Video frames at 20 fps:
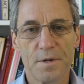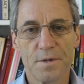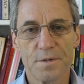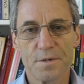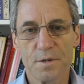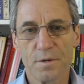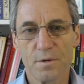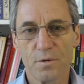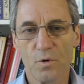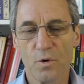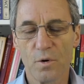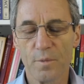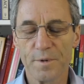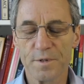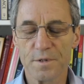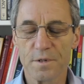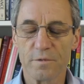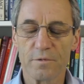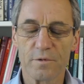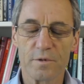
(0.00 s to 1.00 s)
So
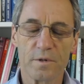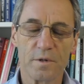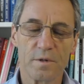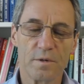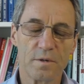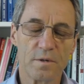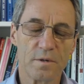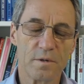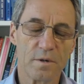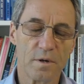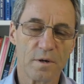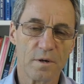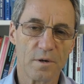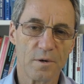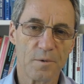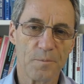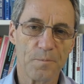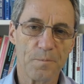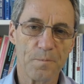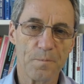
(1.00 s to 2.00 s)
almost every
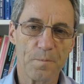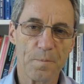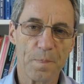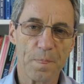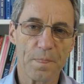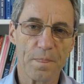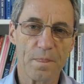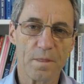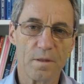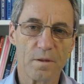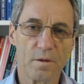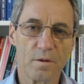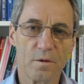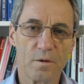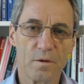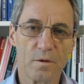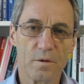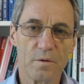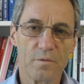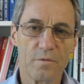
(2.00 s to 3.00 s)

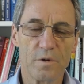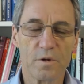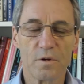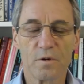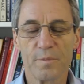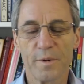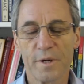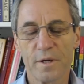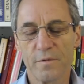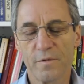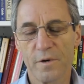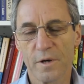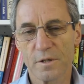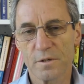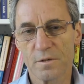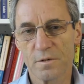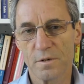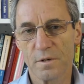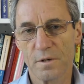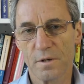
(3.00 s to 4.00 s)
vehicle
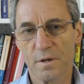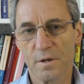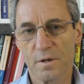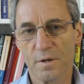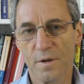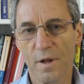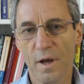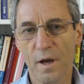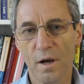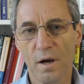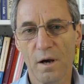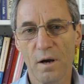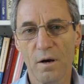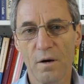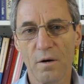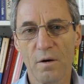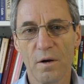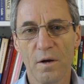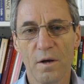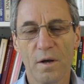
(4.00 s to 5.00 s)
manufacturer
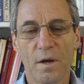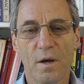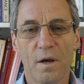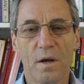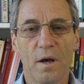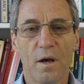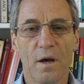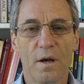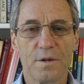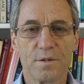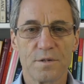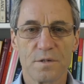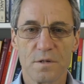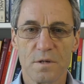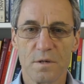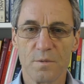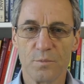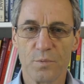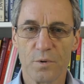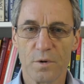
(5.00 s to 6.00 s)
now has
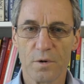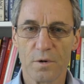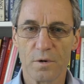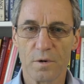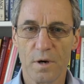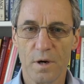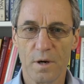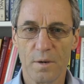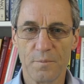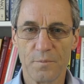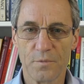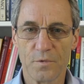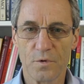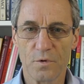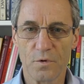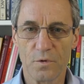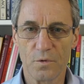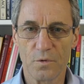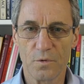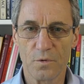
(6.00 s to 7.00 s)
some program
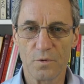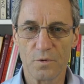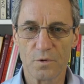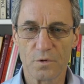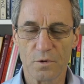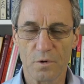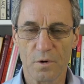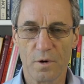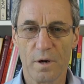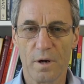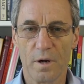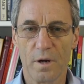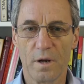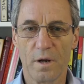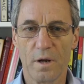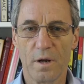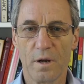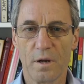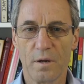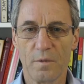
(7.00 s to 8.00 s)
to try
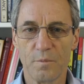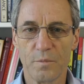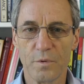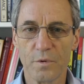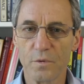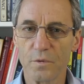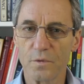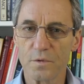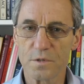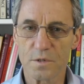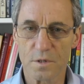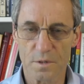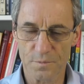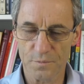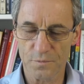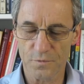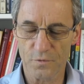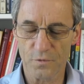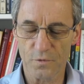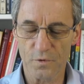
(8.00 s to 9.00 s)
and build
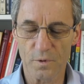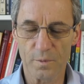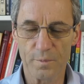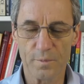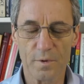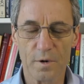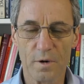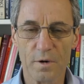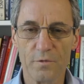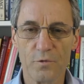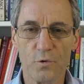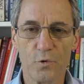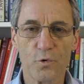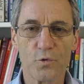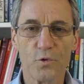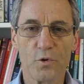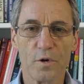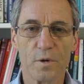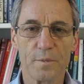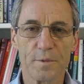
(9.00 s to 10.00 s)
some form of
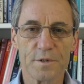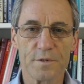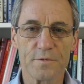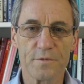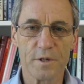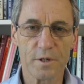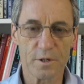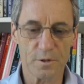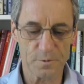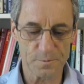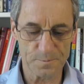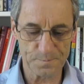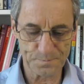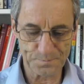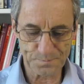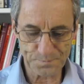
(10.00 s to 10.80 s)
autonomous vehicle.